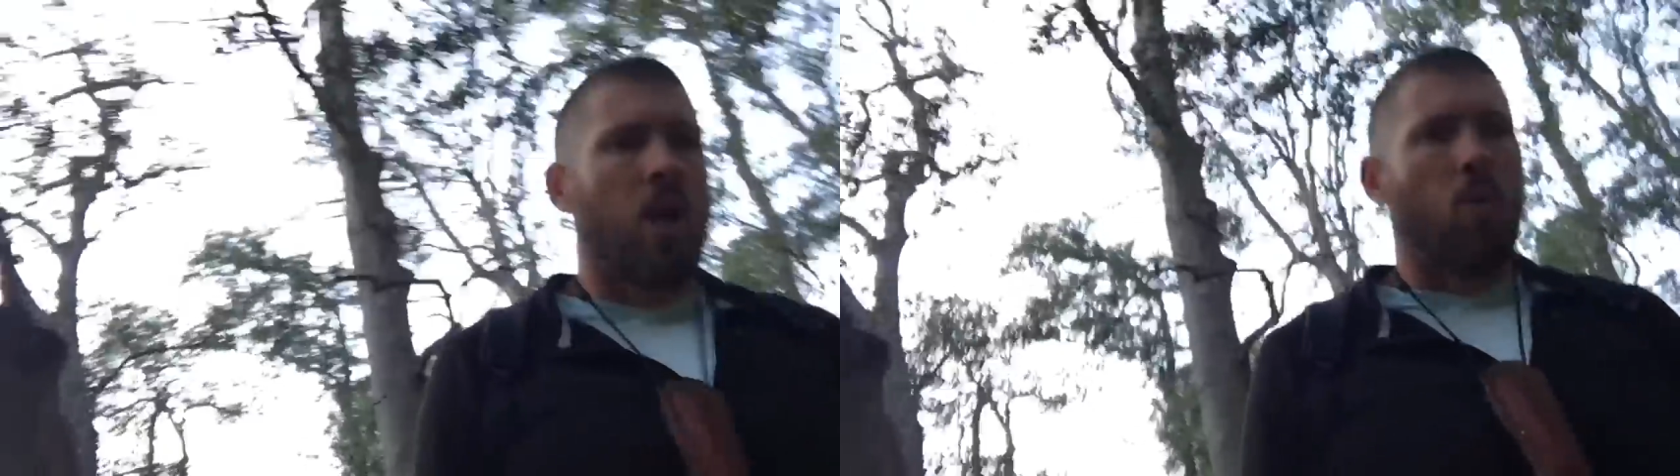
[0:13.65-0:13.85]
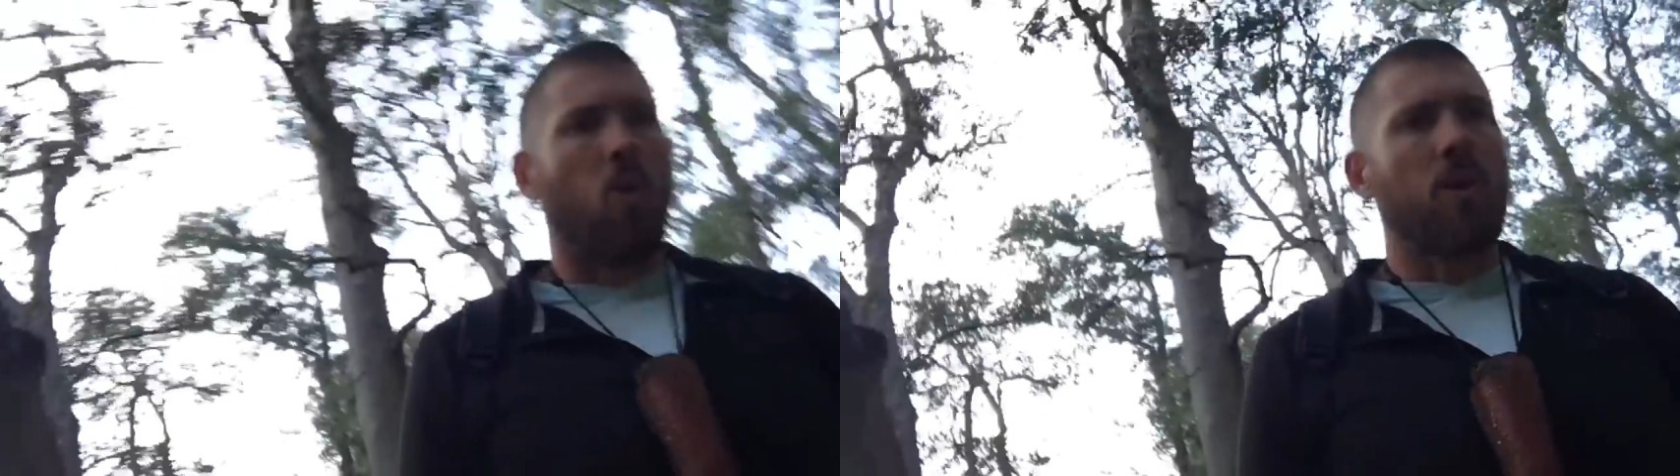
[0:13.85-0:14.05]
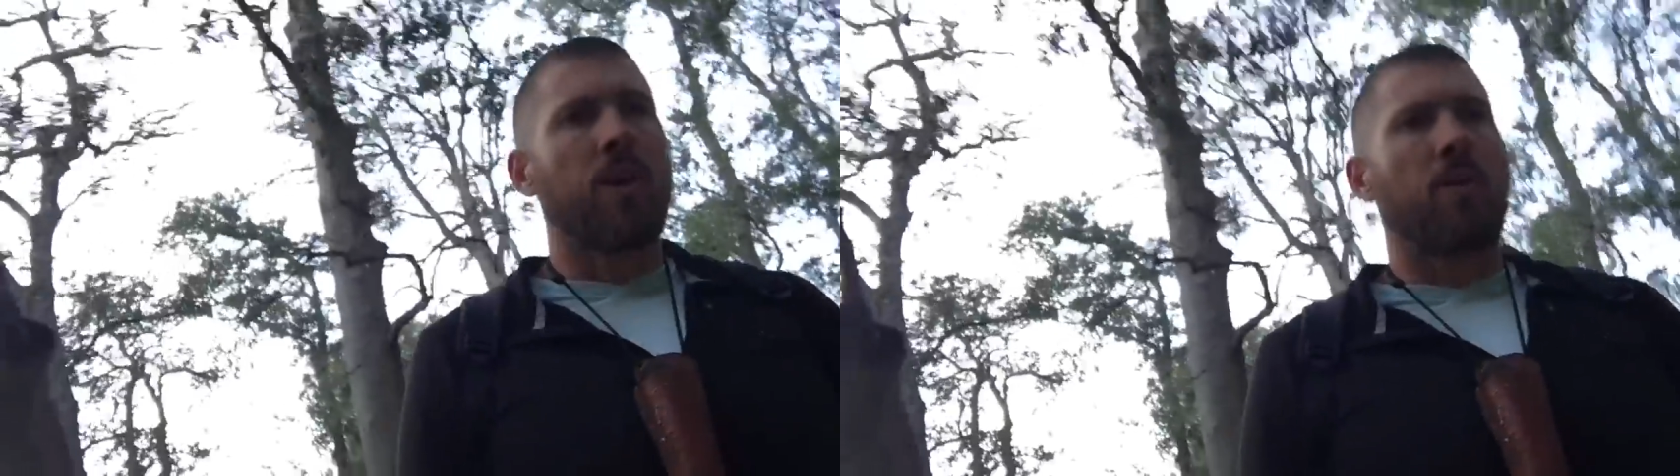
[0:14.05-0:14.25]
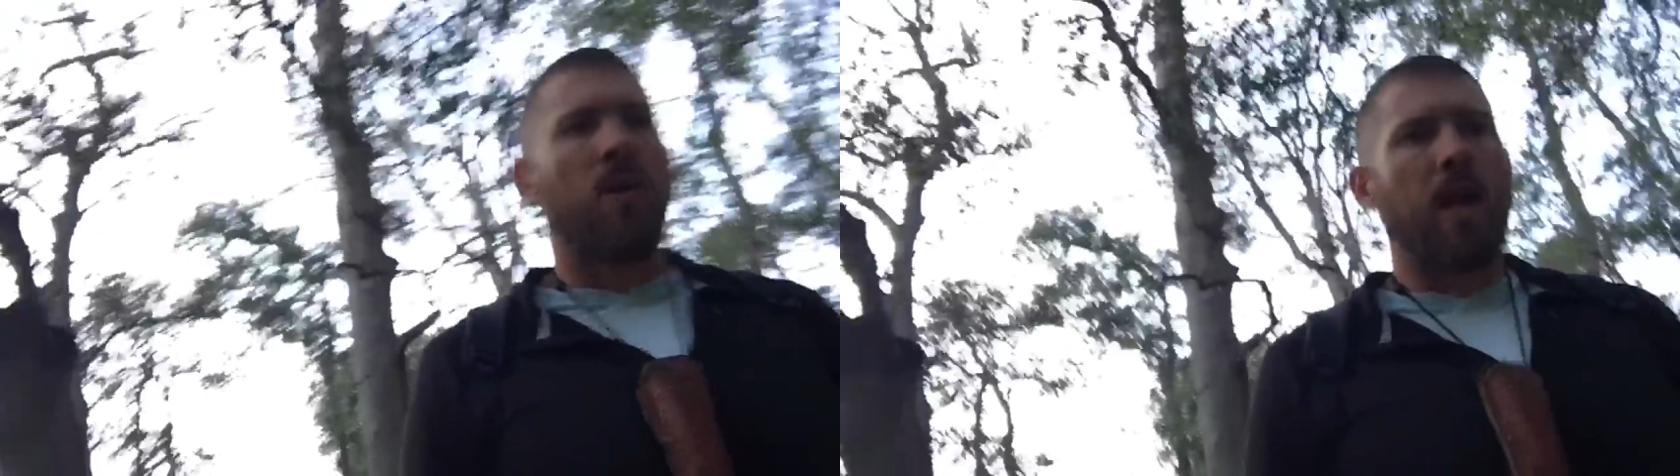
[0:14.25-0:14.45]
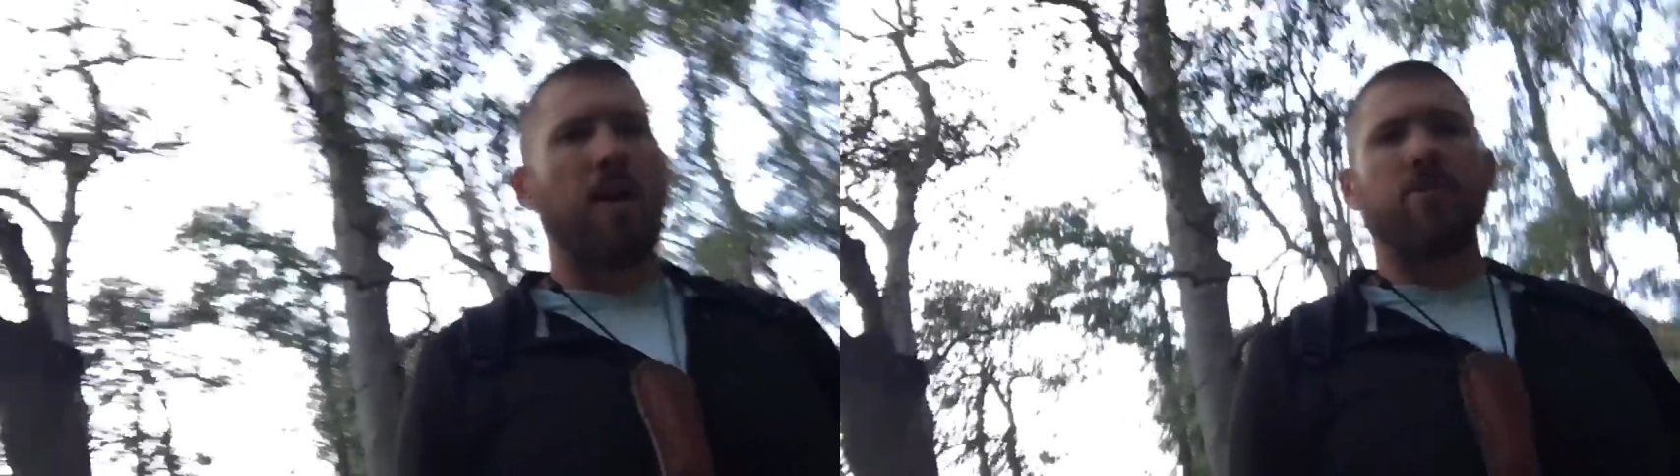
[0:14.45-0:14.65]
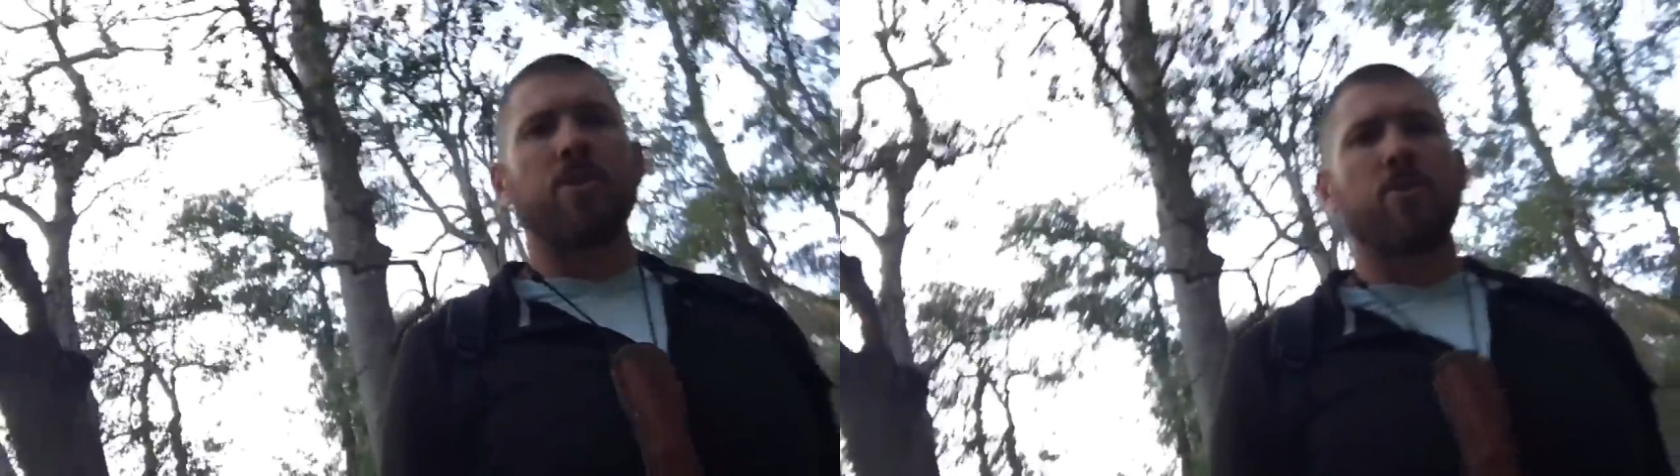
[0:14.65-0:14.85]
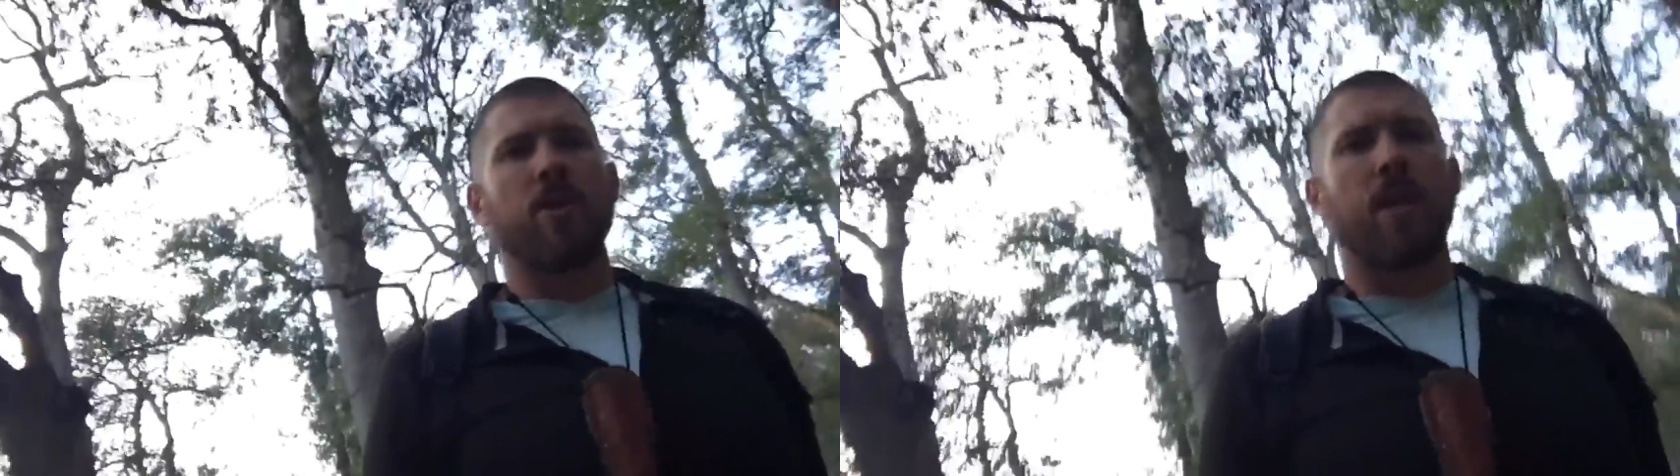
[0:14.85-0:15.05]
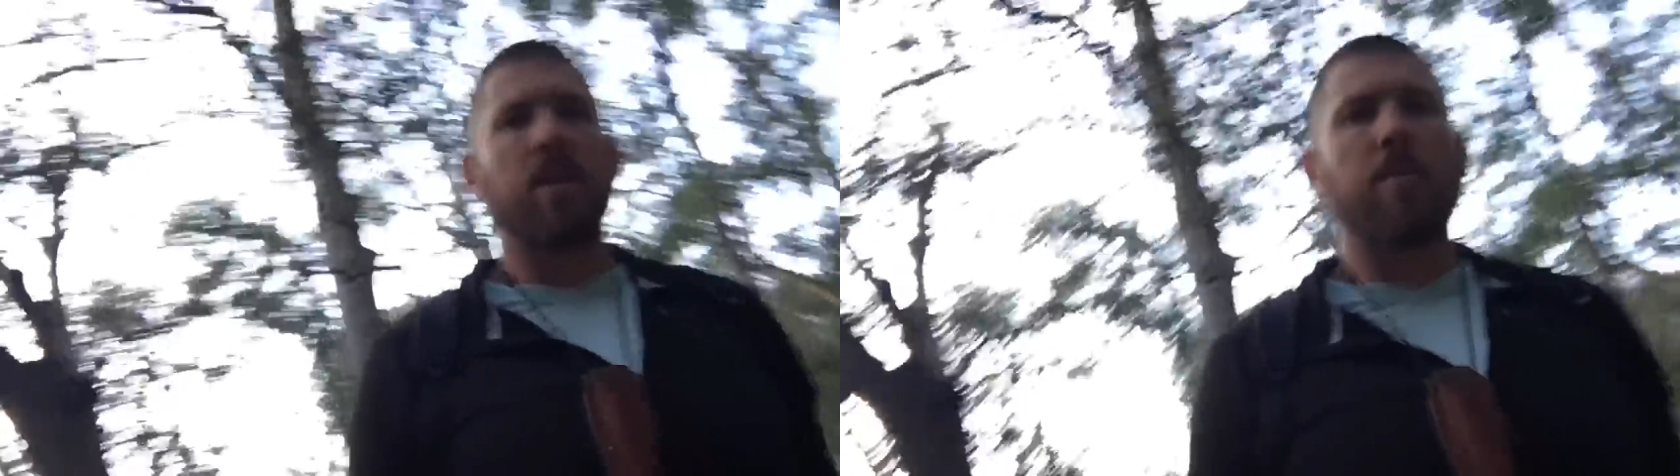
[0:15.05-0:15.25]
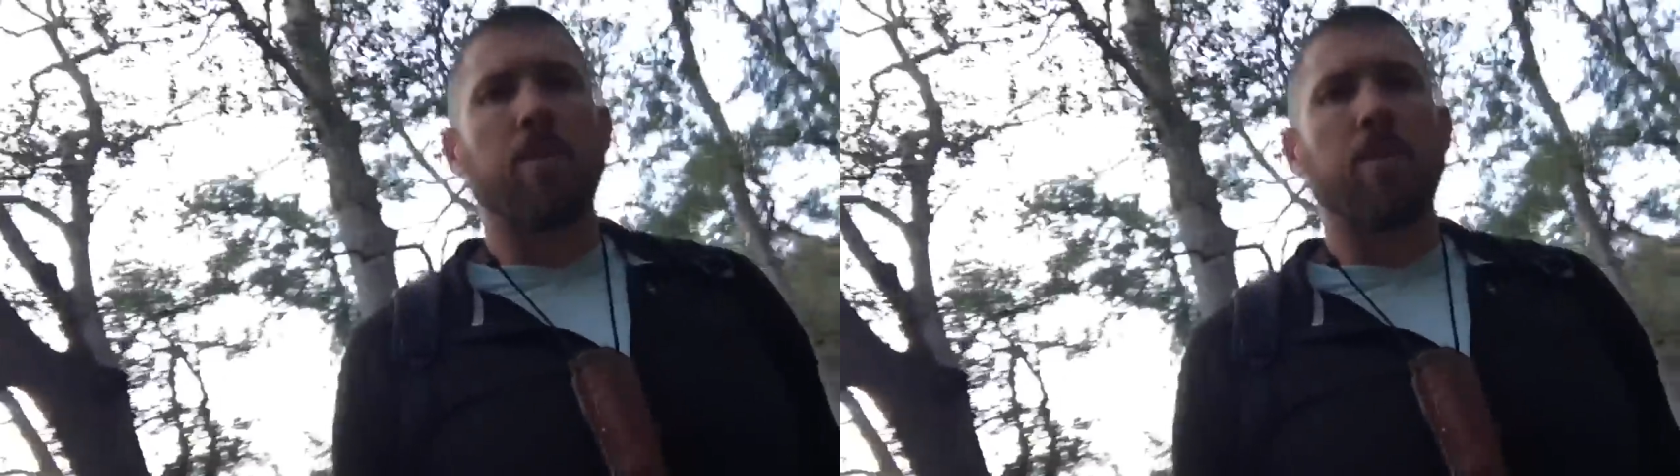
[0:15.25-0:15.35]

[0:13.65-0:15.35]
walking around just doing a little bit